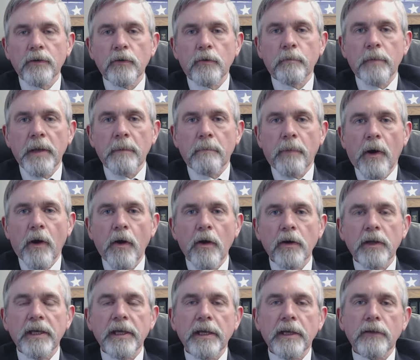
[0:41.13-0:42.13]
you'll be
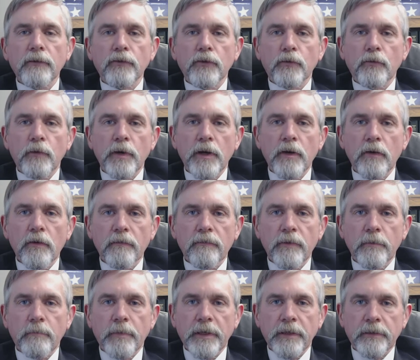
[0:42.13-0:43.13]
parking in the rear of
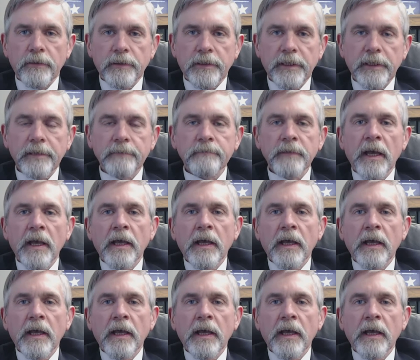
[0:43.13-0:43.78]
the building.